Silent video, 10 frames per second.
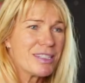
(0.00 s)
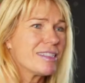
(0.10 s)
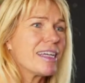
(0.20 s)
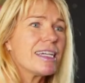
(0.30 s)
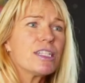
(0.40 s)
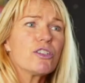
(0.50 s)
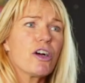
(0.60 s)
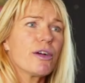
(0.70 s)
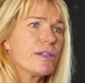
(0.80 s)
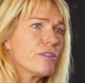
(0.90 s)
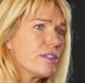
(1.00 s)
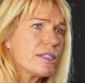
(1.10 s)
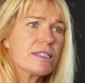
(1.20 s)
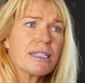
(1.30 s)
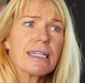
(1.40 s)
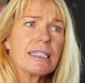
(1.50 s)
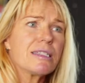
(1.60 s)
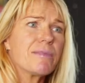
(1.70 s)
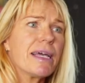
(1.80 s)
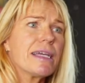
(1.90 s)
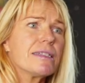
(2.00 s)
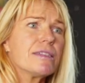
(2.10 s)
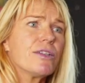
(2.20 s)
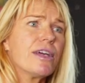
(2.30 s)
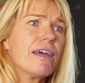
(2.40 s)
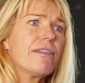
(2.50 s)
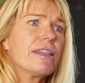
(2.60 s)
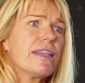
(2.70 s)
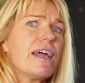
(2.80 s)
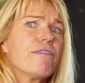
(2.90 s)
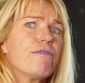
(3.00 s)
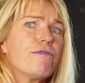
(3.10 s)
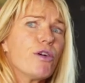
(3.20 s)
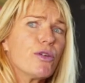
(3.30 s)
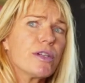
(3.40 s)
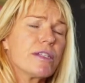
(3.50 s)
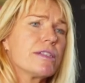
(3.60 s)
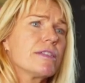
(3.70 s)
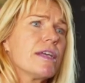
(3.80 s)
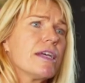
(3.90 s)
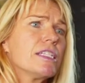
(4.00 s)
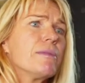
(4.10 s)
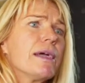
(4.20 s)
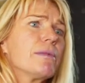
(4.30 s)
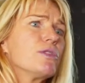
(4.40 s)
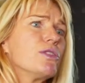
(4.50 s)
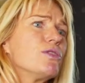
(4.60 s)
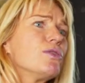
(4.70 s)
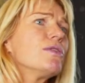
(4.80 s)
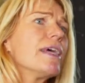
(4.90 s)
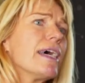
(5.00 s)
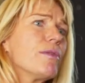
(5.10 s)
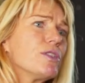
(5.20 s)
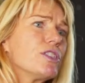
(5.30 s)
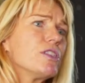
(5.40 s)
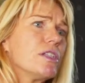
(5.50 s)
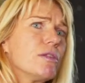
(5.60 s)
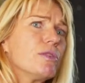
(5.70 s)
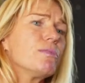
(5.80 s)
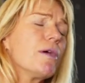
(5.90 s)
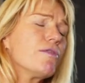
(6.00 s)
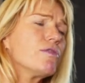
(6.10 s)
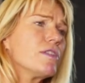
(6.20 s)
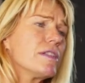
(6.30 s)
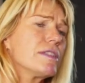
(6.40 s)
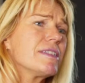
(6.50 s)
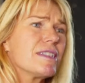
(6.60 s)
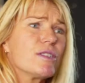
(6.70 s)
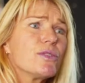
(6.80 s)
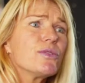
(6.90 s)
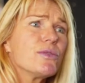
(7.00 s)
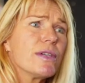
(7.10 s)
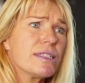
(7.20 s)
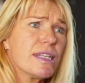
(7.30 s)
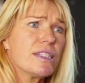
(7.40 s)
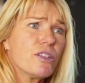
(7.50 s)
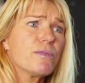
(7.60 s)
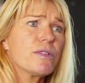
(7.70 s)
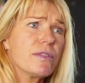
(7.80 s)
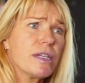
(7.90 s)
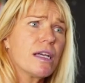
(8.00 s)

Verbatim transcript: study diary or your study space, having that focus to be able to do that, which mindfulness does do as in terms of